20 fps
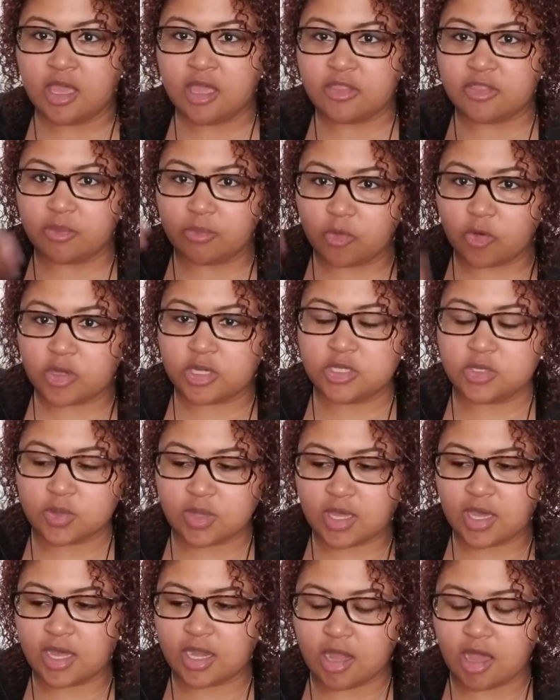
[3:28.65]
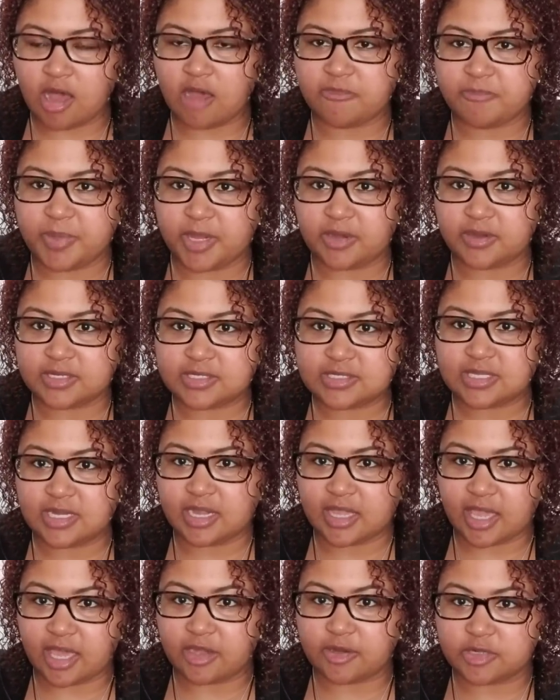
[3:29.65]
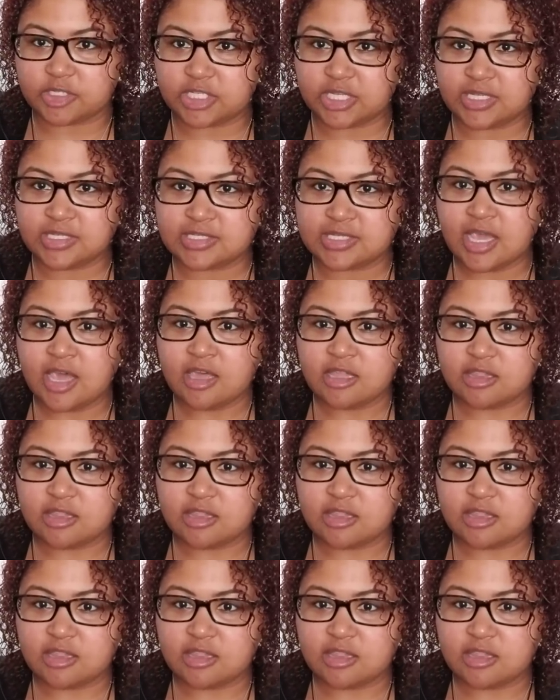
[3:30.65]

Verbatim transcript: The more you cut off parasitic energies,